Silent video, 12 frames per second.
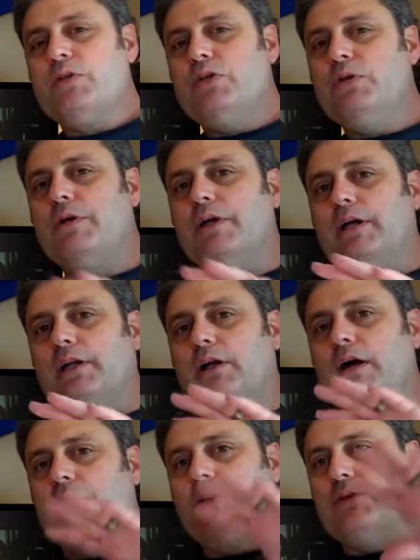you can
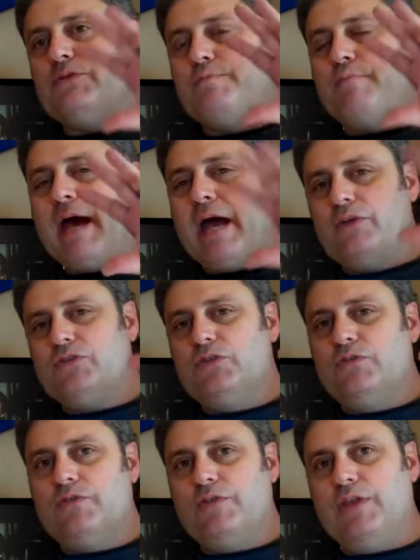unlock this
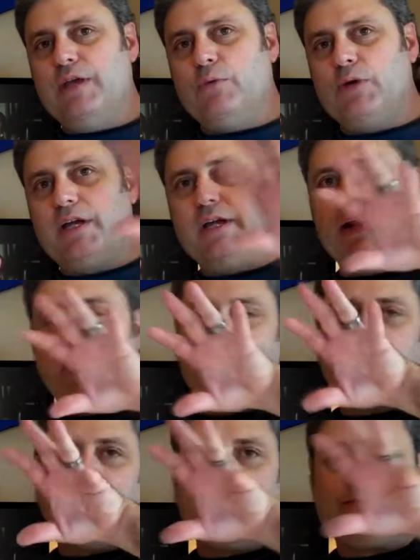massive thing where it
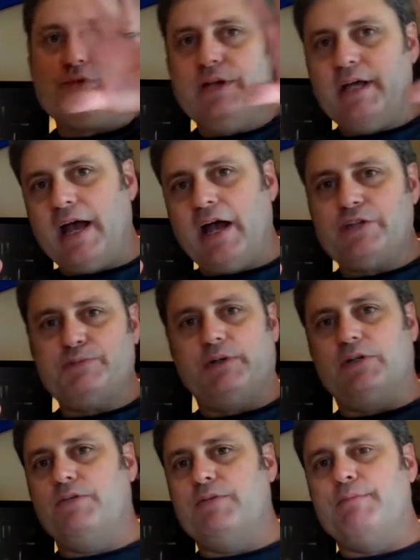connects every
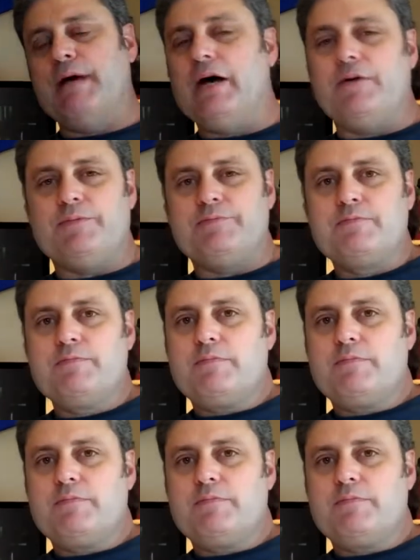aspect of the mountain.